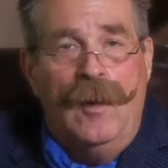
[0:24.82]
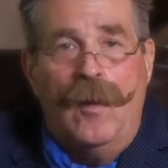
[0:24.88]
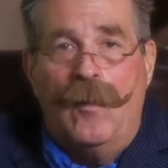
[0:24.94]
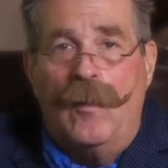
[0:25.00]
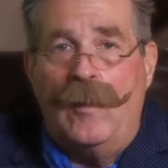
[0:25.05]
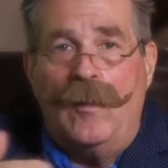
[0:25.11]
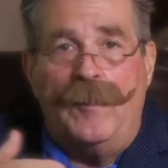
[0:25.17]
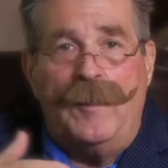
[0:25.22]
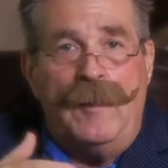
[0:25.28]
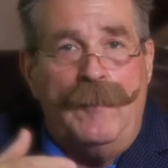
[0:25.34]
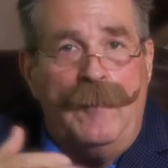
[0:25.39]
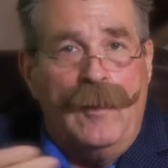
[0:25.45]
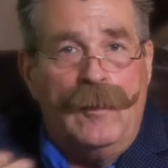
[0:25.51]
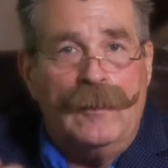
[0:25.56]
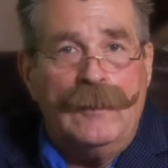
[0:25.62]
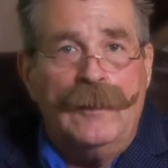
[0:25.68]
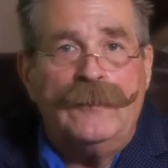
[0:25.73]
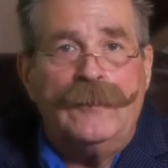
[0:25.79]
whether it be
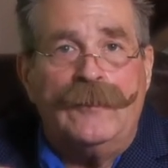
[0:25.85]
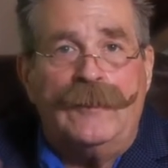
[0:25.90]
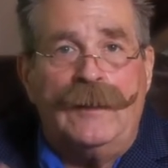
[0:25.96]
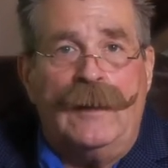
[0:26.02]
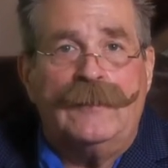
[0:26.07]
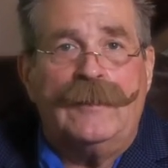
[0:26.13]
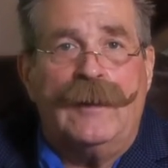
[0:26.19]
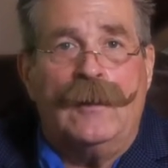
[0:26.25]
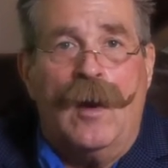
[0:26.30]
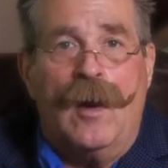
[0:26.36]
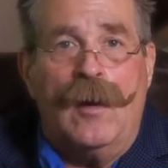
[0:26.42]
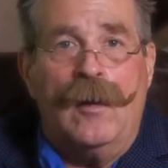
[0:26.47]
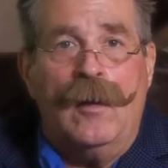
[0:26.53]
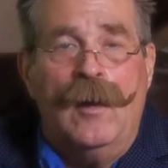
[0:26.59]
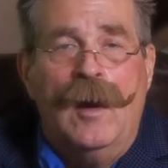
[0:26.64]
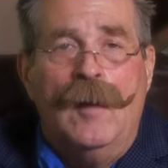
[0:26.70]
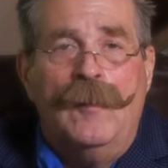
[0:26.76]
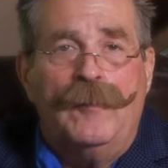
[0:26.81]
mirrorless or
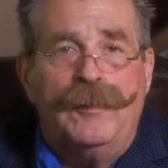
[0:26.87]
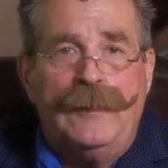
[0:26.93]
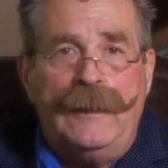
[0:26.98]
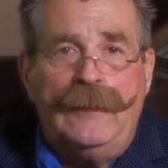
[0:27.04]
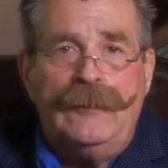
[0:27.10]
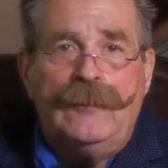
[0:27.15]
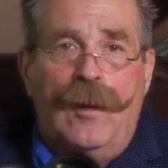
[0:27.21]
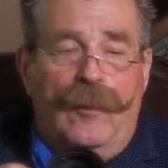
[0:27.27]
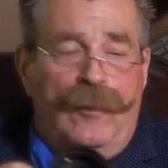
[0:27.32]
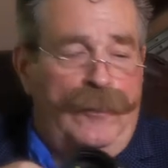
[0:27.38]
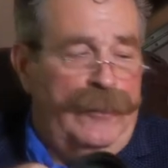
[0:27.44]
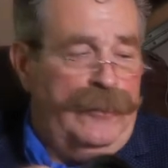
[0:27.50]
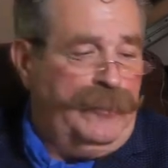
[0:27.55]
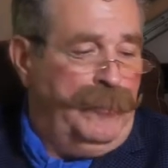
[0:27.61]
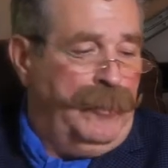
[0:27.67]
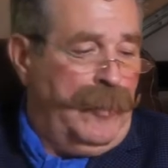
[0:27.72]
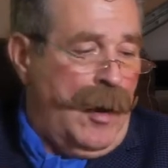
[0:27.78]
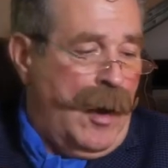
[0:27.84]
DSLR, please go to
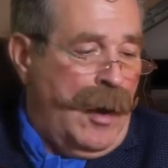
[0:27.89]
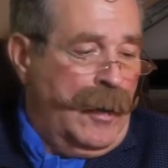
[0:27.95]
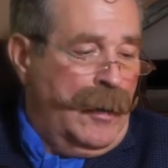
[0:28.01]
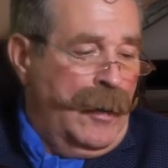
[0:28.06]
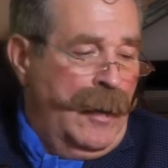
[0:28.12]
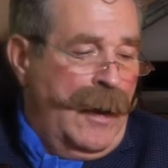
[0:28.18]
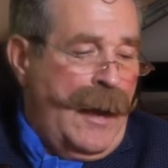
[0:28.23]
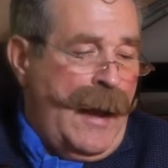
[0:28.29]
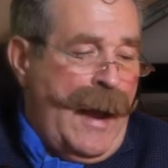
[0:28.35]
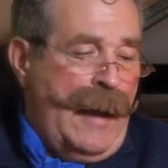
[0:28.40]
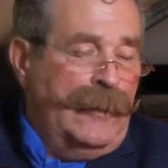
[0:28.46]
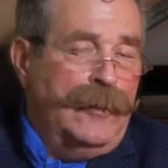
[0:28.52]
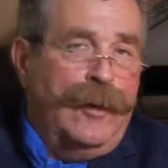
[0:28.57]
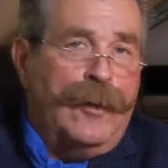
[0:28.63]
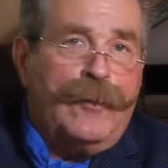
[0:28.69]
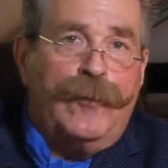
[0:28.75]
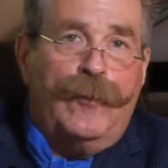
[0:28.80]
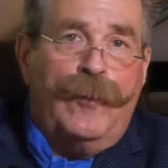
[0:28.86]
this blog and
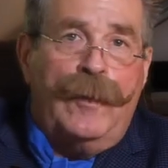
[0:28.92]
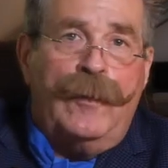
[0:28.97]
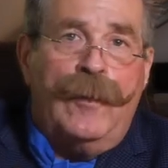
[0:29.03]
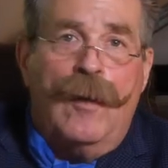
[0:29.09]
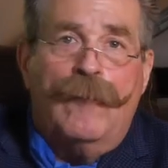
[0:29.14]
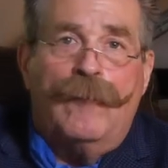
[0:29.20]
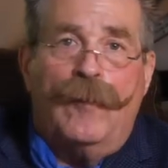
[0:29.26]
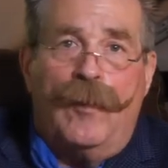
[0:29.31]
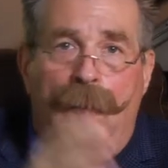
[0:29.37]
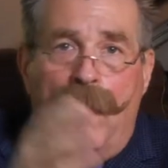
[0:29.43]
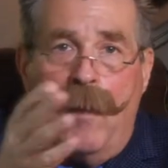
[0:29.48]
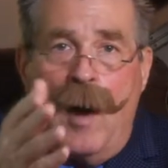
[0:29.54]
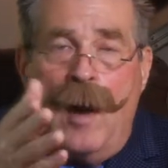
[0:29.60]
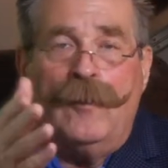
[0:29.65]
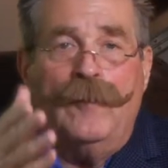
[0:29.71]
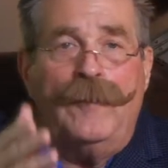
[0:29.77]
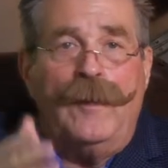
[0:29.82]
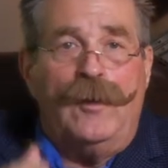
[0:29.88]
look through it for the
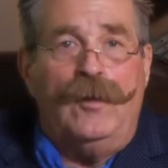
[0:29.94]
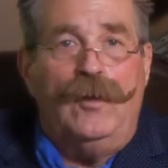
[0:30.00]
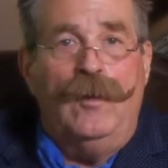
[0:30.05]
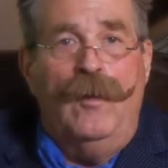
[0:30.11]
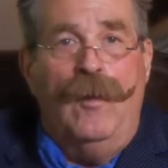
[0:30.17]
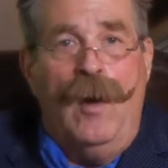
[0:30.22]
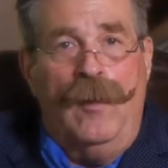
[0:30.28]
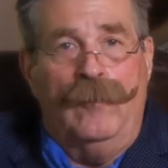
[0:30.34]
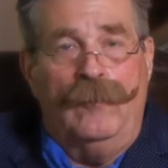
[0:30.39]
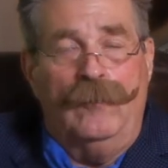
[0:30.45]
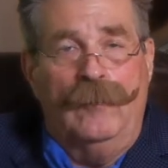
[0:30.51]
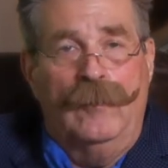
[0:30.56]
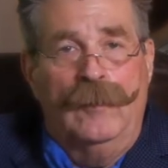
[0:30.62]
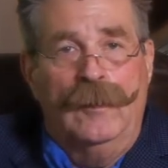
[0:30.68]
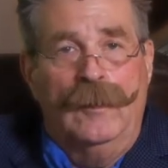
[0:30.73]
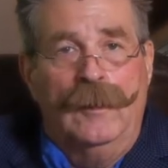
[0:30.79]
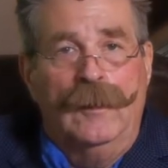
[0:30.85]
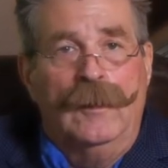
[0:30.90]
model that you own.
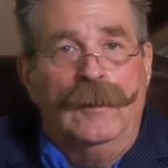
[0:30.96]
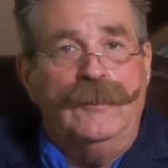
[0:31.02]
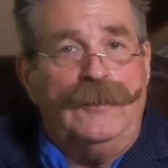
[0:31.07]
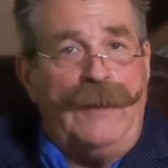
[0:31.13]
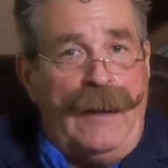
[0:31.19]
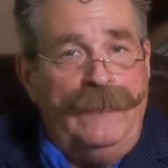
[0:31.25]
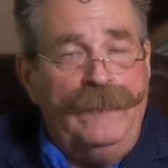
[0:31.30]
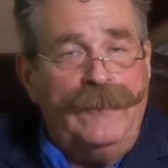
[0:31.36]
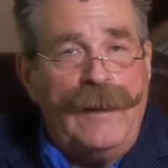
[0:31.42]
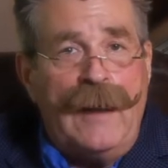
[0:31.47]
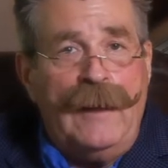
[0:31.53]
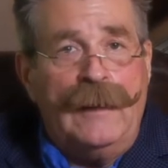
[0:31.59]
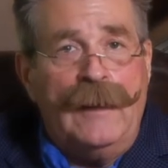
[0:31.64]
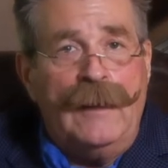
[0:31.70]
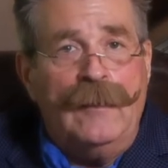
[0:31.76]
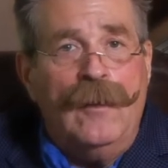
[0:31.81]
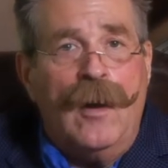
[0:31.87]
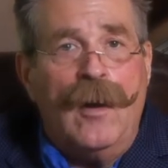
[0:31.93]
Jan
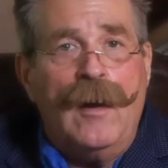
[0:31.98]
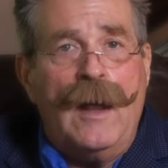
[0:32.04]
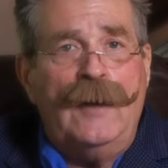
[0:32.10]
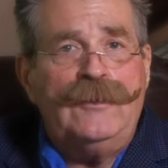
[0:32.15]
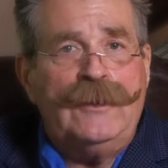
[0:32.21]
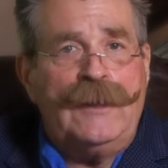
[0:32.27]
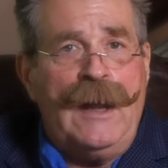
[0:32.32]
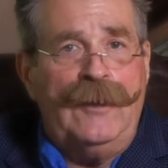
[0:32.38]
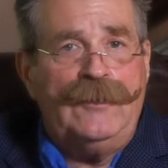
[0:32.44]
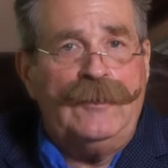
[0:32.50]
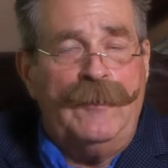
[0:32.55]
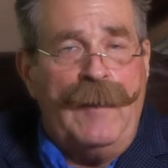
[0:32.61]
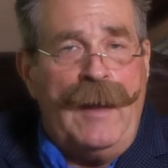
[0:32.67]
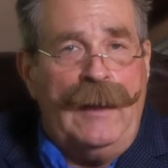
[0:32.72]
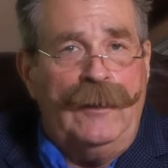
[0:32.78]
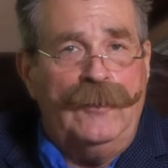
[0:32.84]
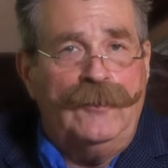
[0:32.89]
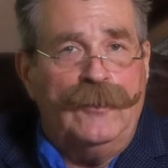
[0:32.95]
Flanagan, our education
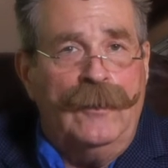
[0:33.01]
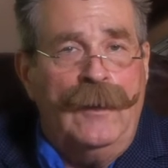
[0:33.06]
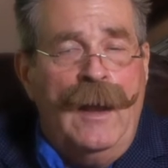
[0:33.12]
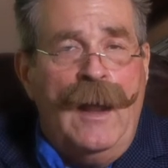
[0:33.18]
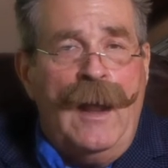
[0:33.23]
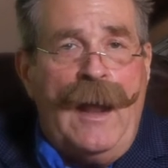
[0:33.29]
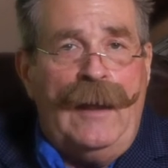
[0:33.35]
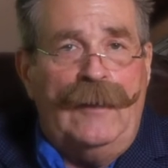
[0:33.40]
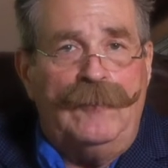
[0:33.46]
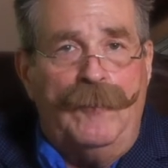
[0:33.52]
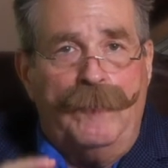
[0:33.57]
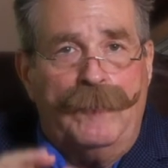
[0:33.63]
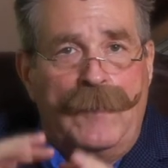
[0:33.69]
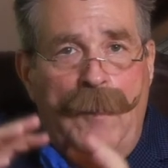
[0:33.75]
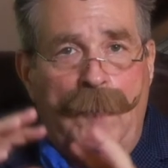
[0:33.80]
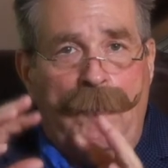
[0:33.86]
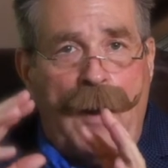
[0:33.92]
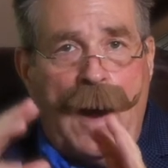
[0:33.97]
manager, has
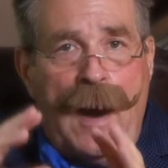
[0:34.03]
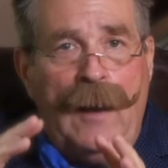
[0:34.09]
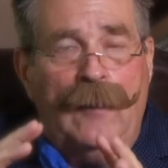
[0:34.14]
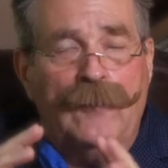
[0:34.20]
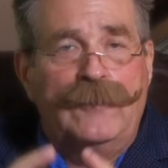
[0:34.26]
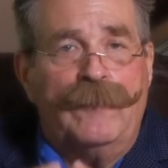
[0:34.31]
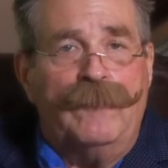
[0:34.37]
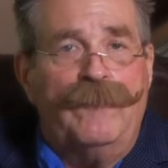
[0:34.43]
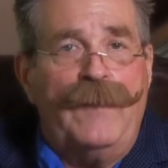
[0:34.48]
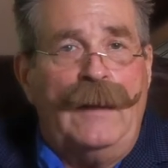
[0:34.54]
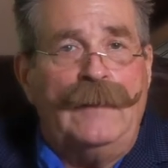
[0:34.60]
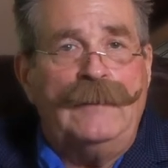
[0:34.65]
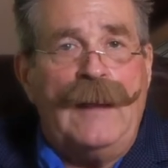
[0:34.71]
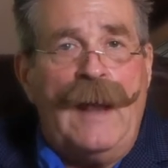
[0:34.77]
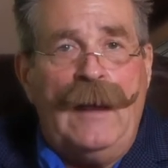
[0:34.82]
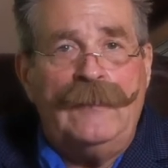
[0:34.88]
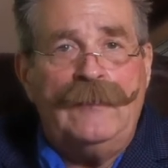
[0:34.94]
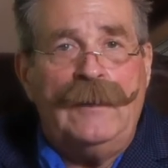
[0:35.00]
compiled some
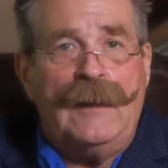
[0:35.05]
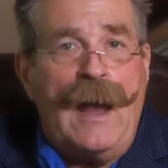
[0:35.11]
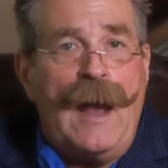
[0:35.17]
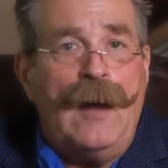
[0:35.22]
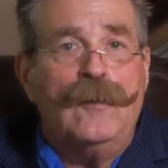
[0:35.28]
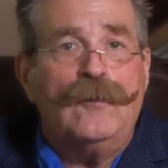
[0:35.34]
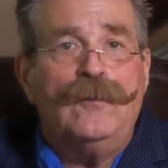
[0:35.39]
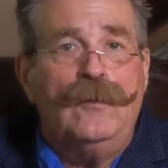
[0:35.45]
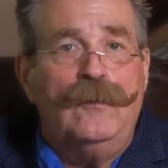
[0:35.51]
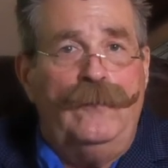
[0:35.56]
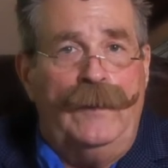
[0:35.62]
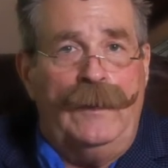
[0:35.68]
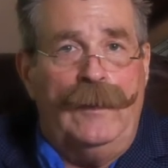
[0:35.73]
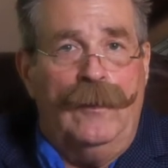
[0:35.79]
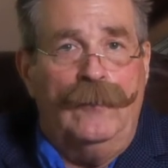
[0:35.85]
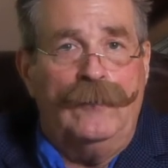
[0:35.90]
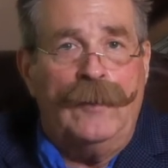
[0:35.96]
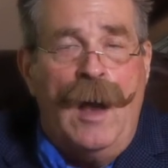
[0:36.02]
fantastic how-to
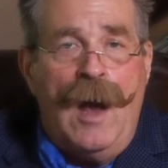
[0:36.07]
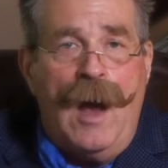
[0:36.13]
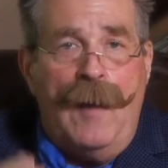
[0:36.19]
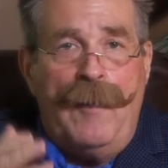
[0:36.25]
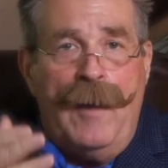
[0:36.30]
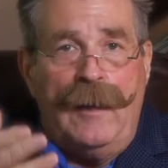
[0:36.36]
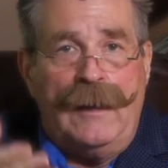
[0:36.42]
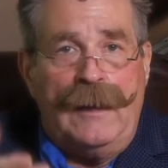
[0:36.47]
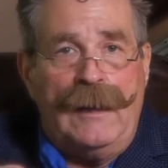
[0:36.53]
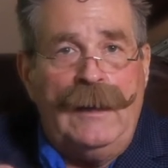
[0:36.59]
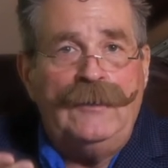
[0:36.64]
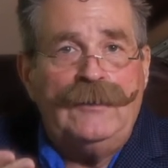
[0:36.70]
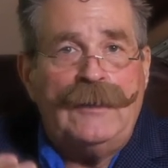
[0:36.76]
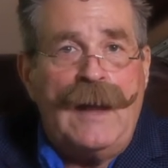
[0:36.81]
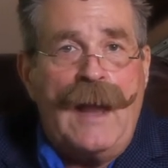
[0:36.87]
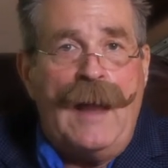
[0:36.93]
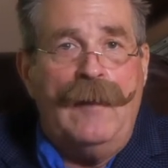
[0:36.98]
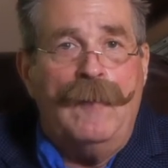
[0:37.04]
videos about
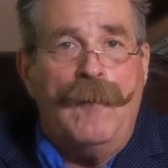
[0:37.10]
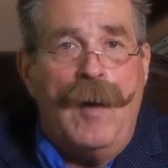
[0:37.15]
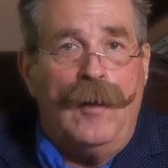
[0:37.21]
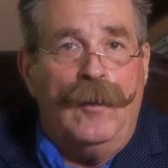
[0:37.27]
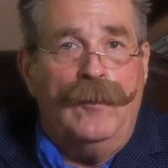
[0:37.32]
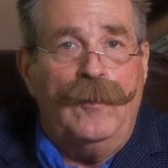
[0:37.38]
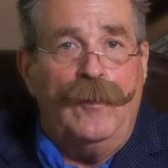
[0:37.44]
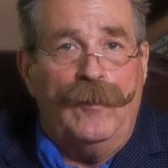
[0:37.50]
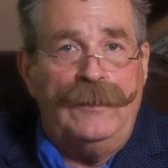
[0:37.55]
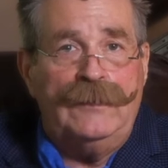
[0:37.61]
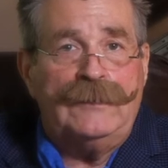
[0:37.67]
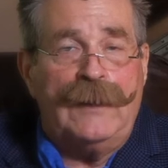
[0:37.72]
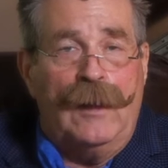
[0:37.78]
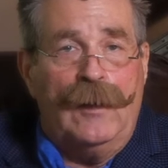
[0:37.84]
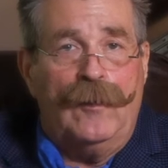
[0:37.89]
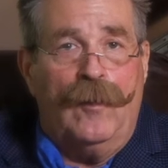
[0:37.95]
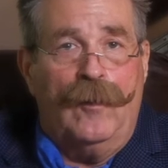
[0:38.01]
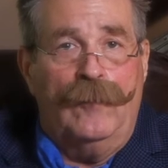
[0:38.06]
each Canon model that we
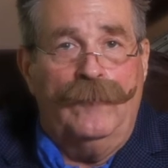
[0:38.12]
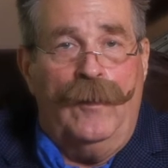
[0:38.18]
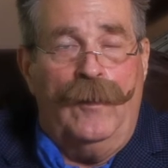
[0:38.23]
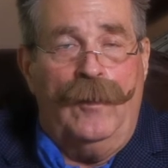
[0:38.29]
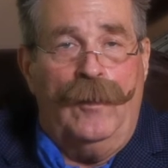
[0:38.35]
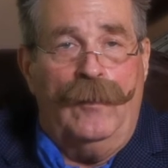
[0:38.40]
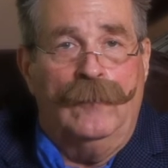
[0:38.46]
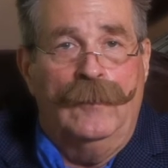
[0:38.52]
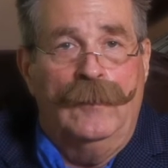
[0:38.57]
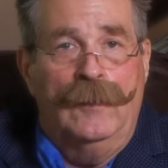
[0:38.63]
sell at Horn Photo.